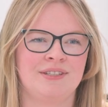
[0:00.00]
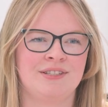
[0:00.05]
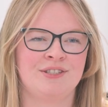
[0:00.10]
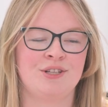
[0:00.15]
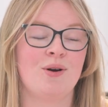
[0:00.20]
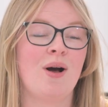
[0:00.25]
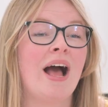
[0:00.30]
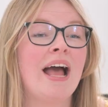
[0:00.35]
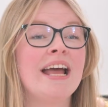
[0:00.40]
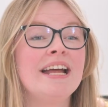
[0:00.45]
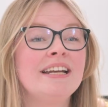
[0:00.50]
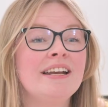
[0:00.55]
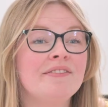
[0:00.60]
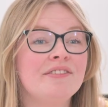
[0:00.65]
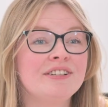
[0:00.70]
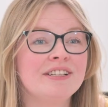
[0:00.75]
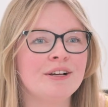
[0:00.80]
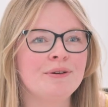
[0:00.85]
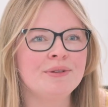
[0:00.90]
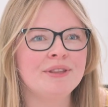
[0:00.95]
So I had
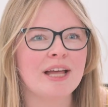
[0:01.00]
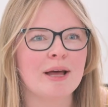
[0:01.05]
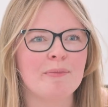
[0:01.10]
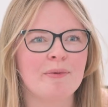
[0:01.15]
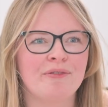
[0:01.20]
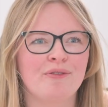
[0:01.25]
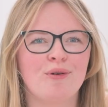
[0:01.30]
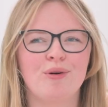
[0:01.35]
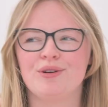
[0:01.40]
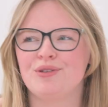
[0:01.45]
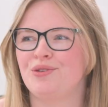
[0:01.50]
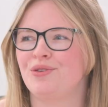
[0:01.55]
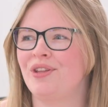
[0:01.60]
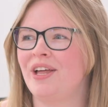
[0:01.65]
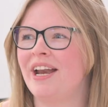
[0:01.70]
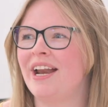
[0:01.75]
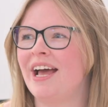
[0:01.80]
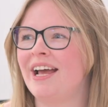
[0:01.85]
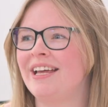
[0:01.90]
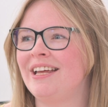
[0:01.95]
never dealt with that before. So
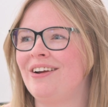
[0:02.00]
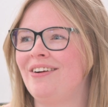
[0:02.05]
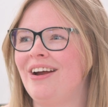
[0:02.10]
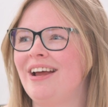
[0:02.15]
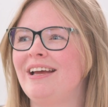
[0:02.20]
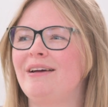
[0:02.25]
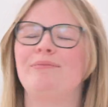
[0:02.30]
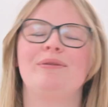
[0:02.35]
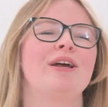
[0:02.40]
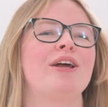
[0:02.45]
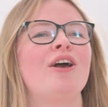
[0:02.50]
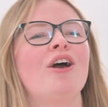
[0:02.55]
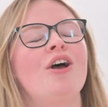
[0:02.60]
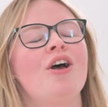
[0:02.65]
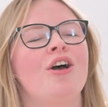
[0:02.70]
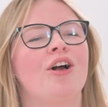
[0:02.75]
then here I am, like,